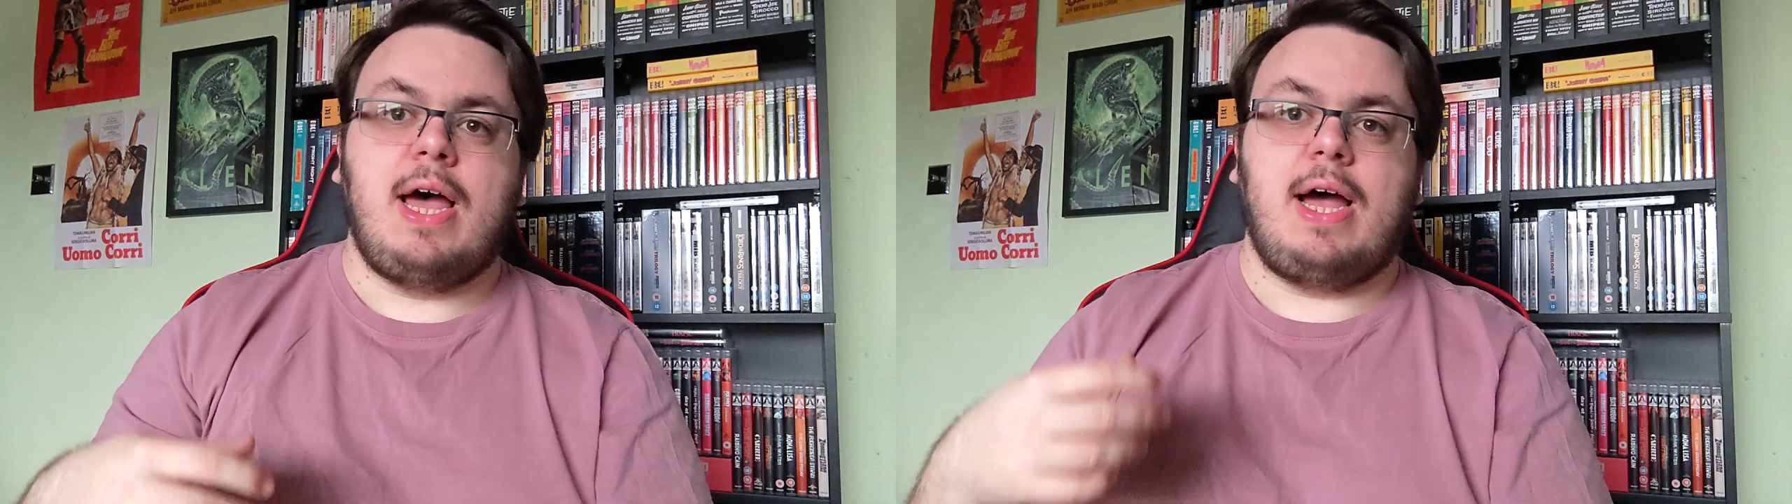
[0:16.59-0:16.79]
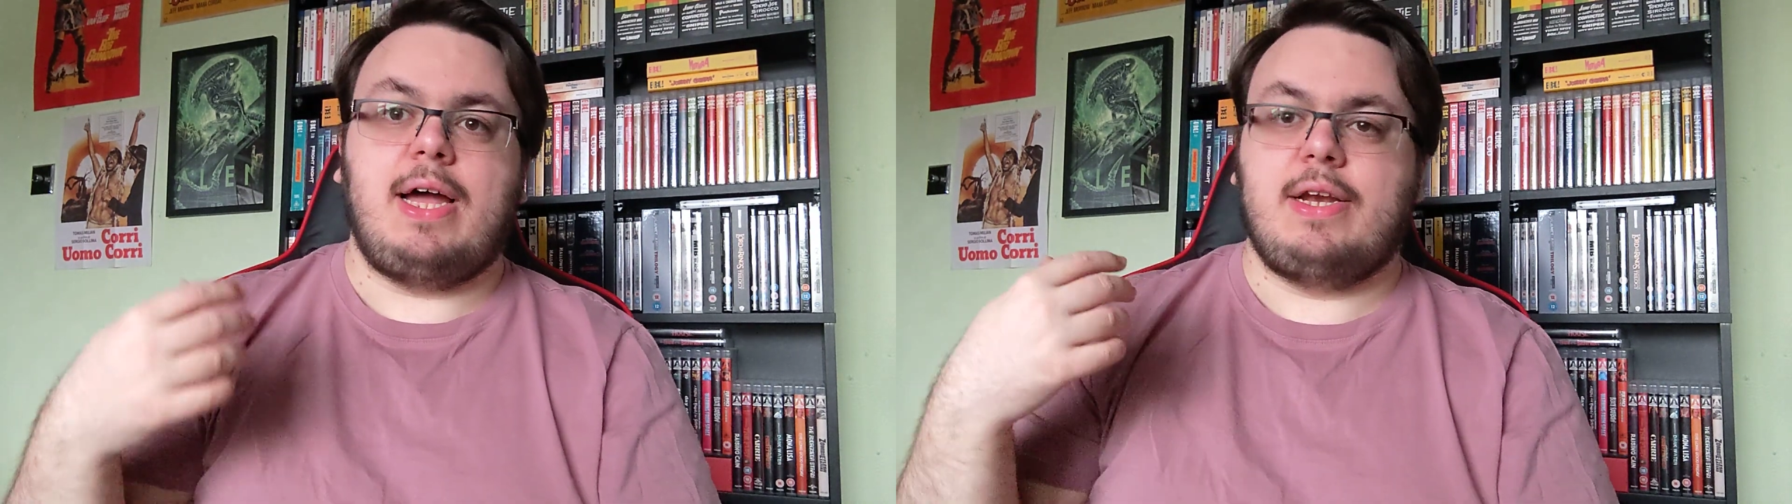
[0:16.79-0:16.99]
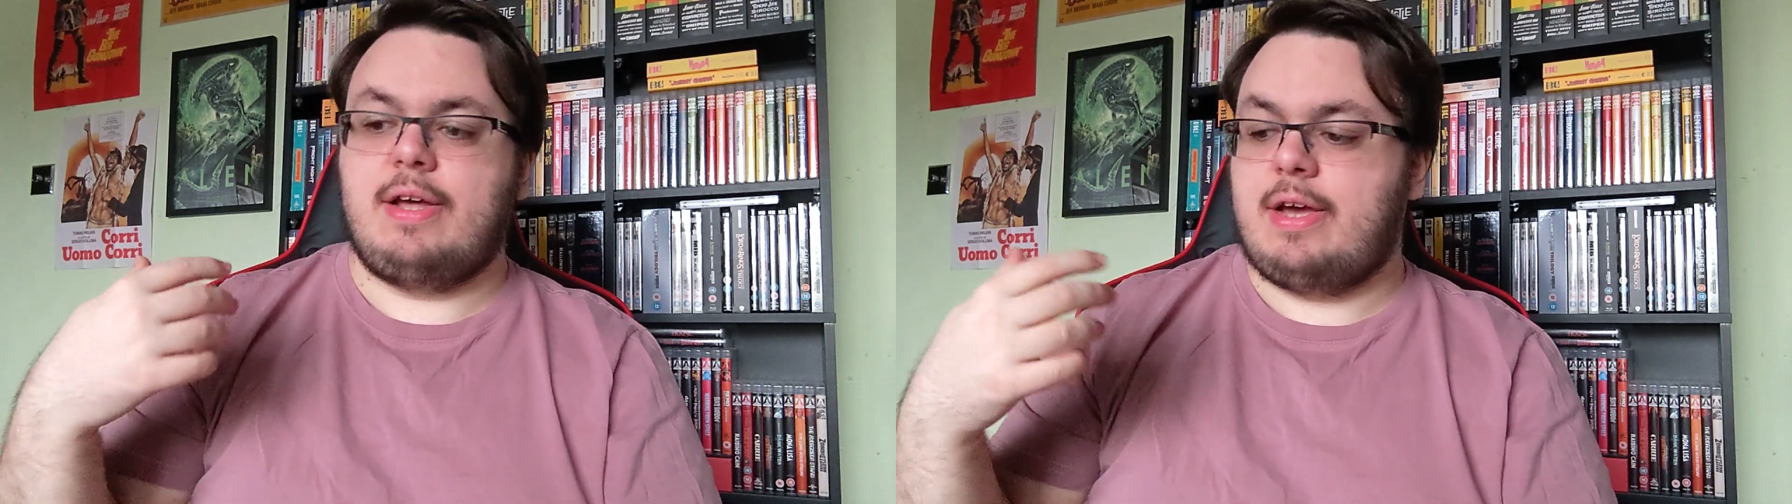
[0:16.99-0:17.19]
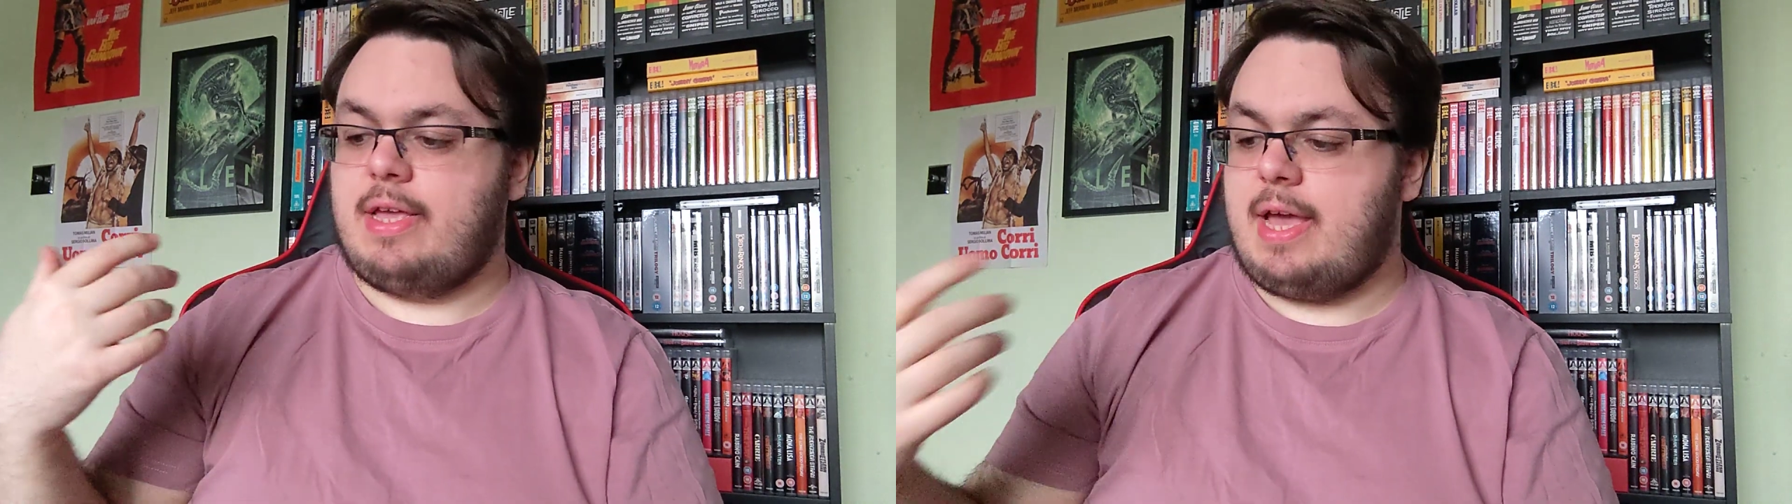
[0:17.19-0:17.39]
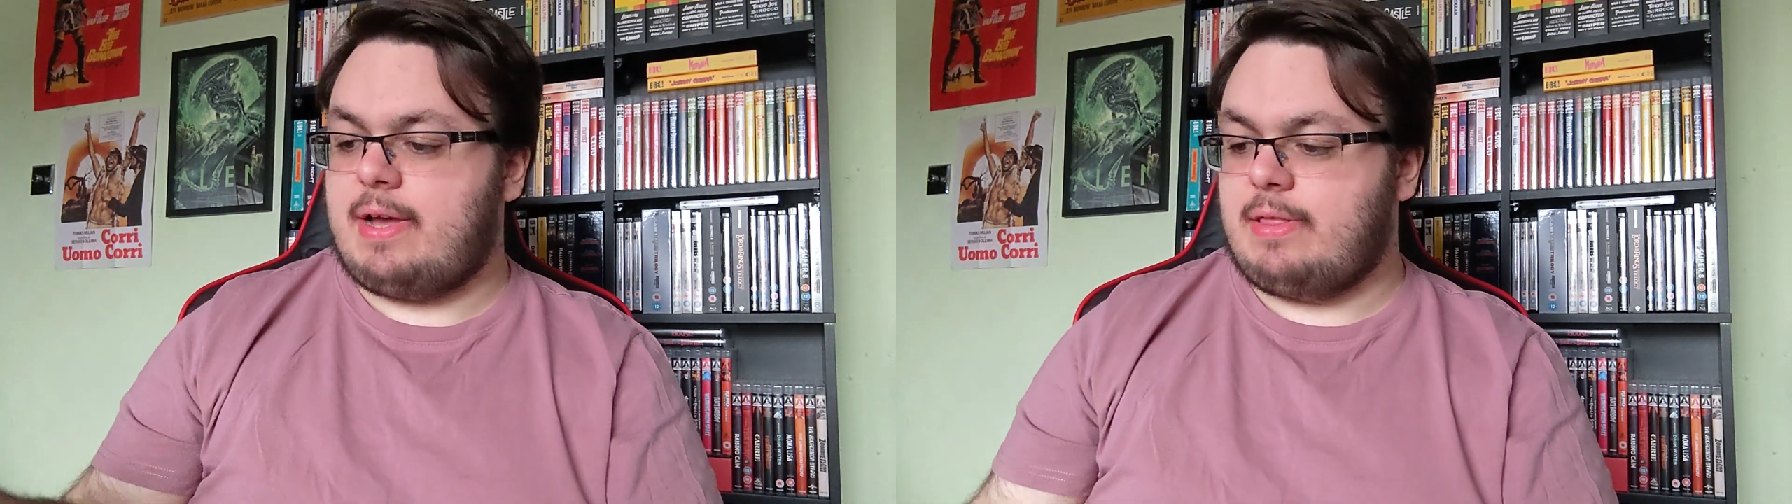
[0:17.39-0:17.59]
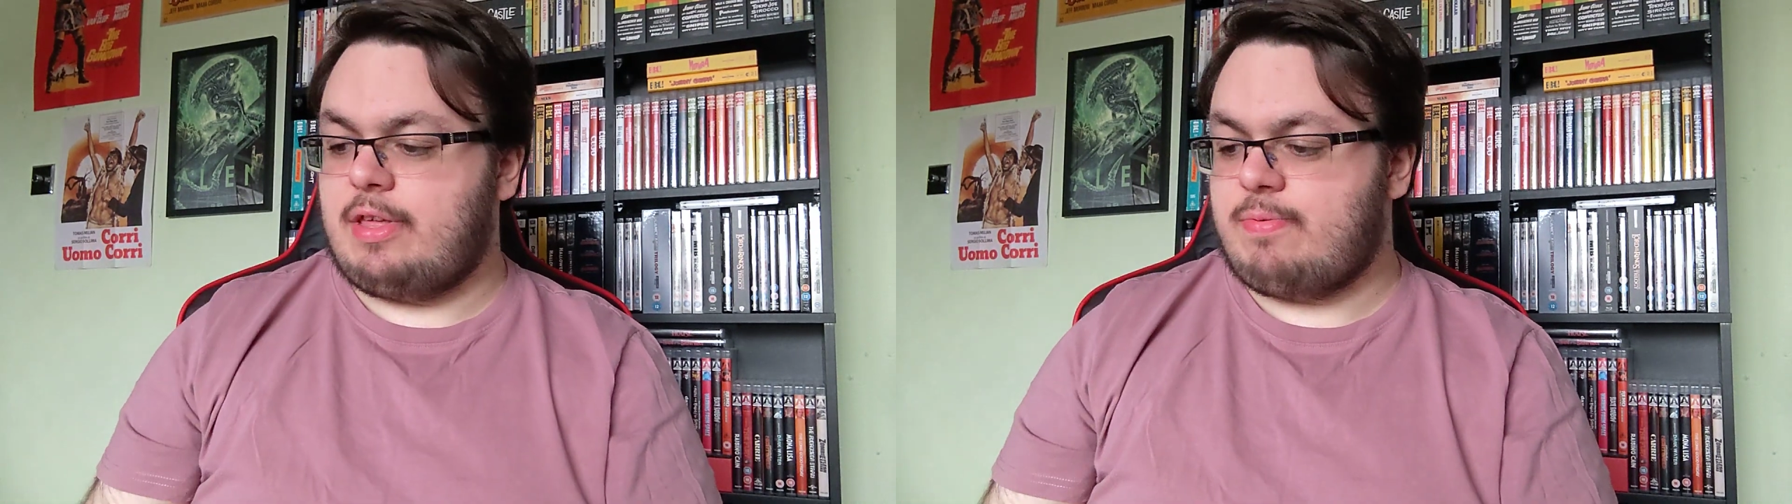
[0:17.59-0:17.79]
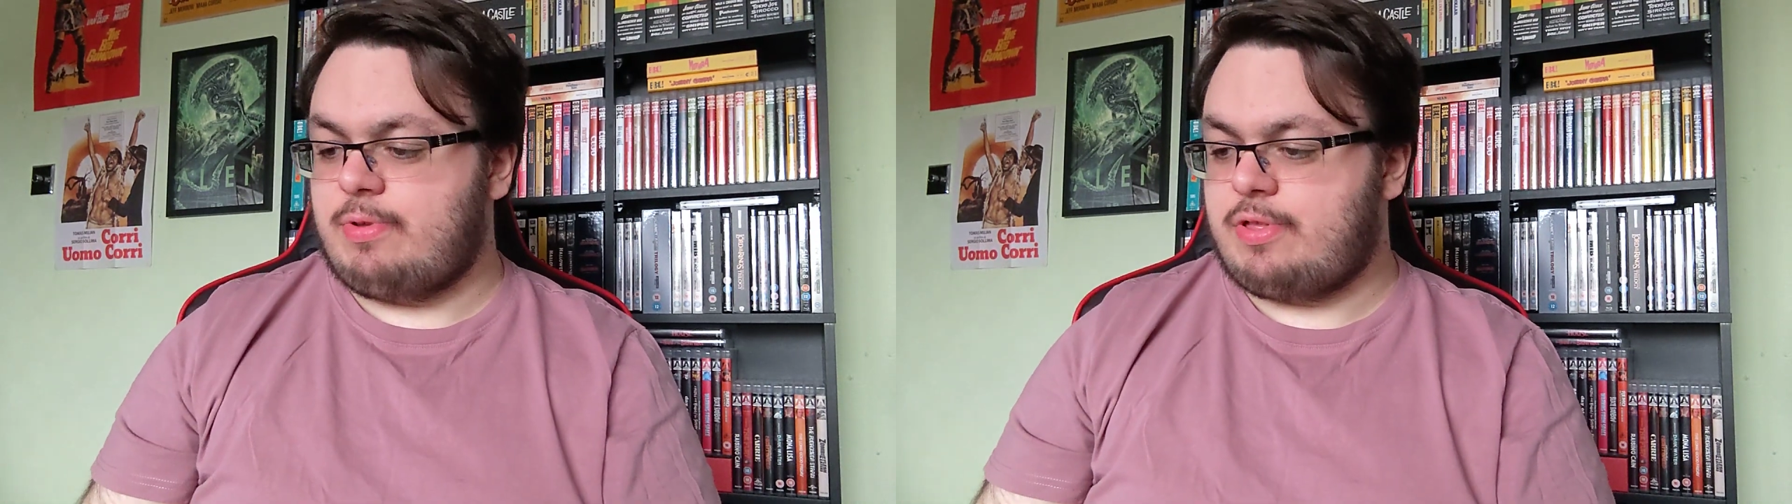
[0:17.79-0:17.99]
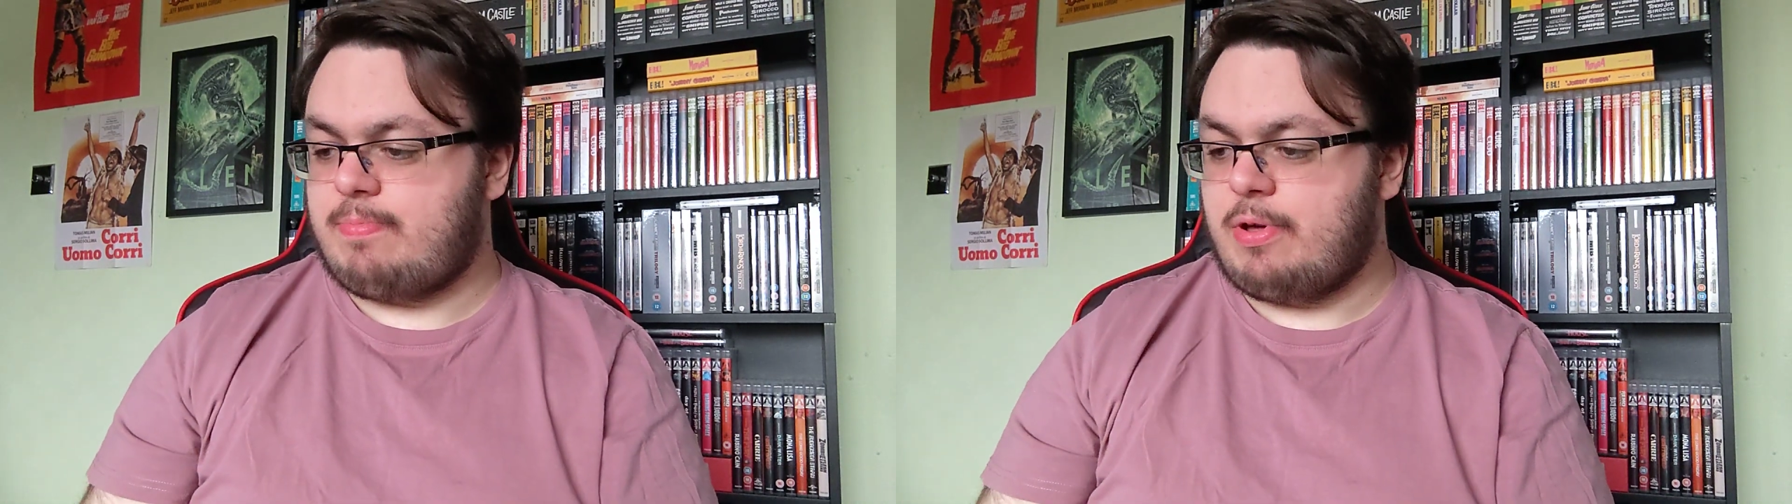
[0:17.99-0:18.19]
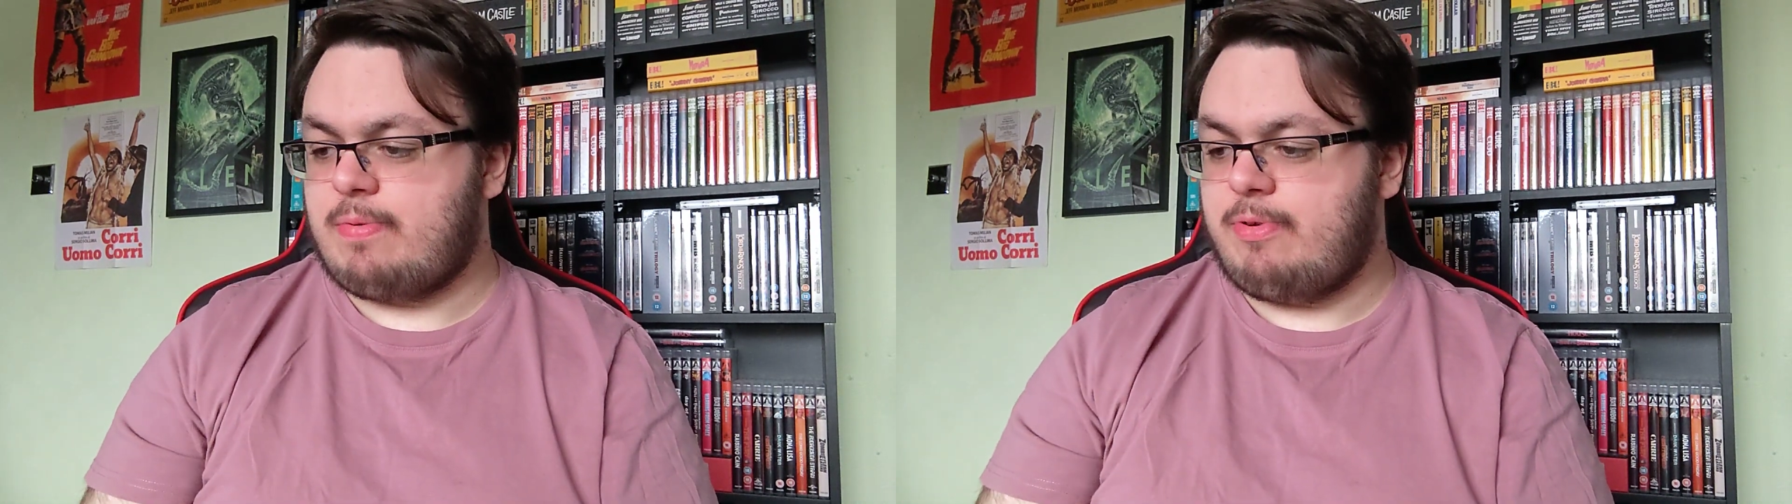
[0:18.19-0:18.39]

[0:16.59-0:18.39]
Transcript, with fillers: And uh, yeah, this was supposed